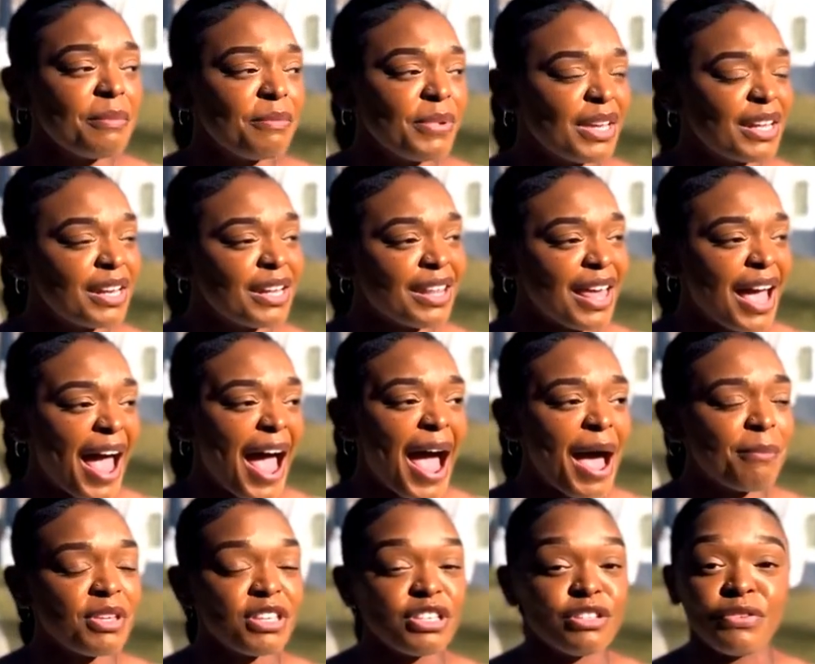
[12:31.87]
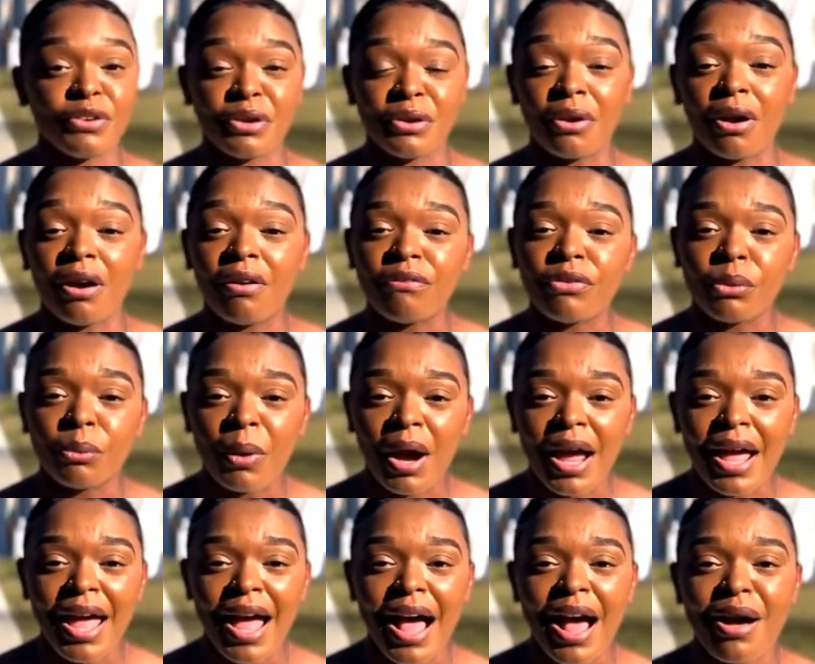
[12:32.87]
Being in the atmosphere of the
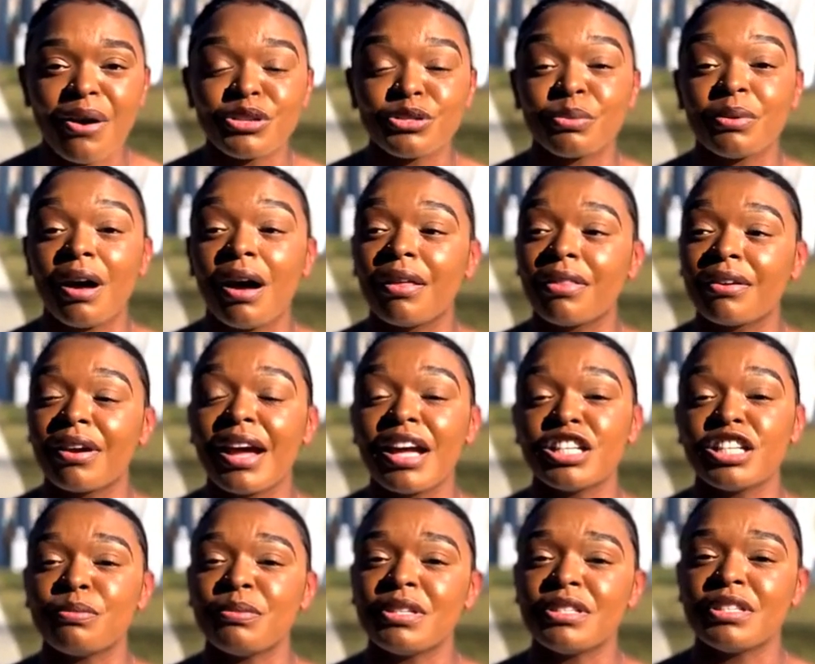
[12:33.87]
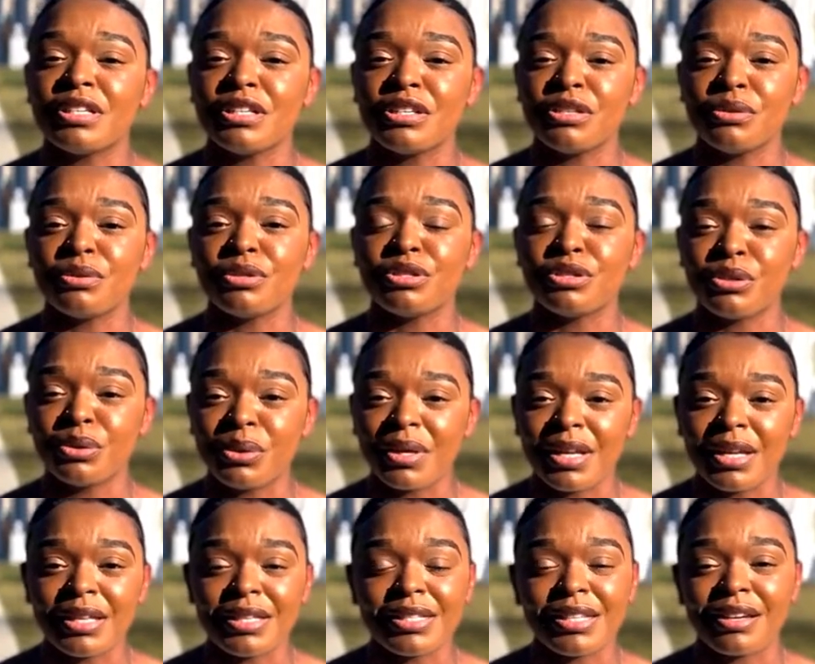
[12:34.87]
White House with other HBCU
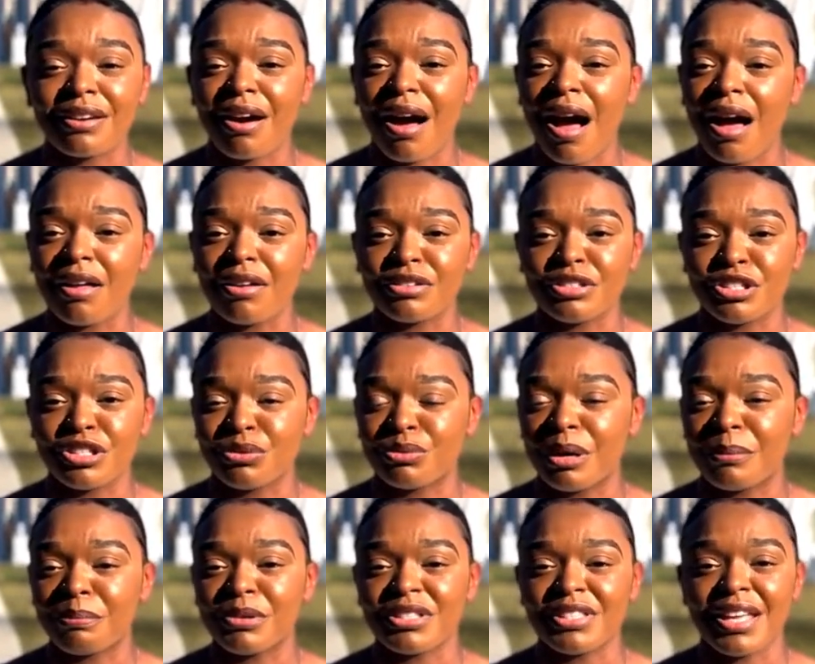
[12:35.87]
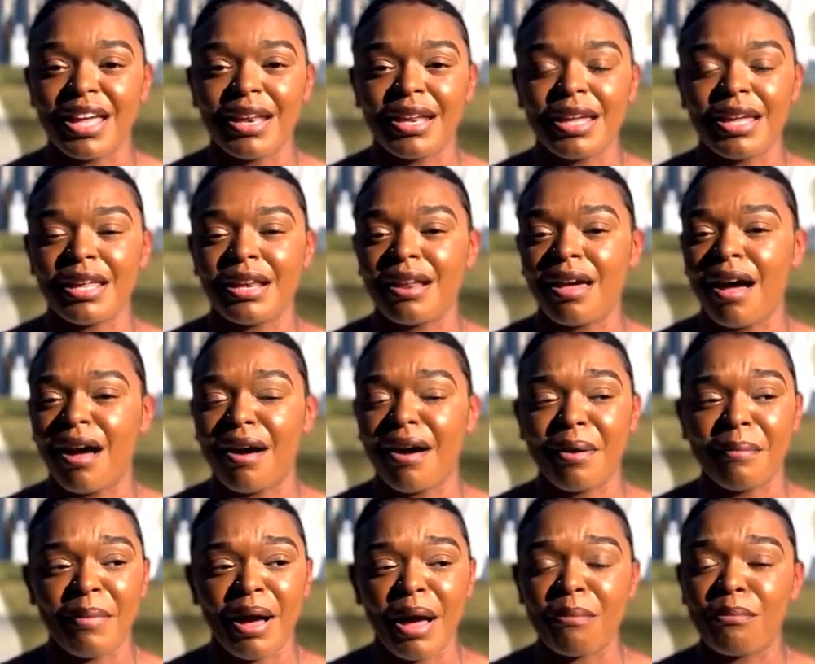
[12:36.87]
students and colleges representing,
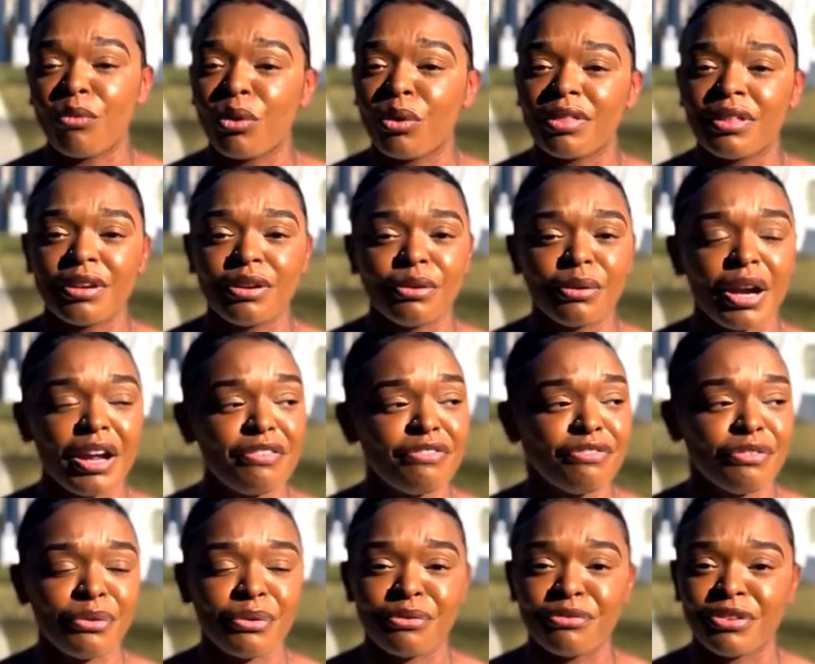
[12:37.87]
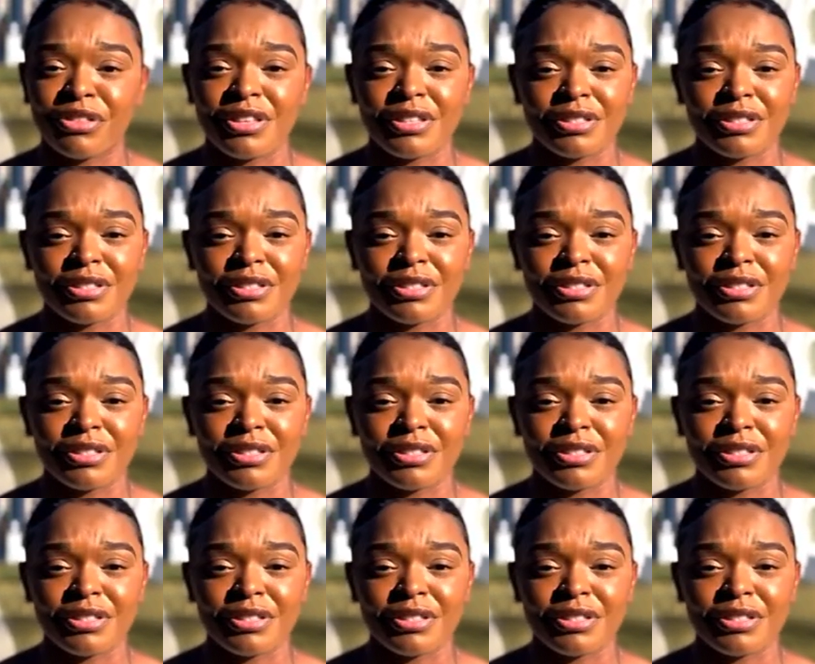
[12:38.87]
um, I'm more than grateful for this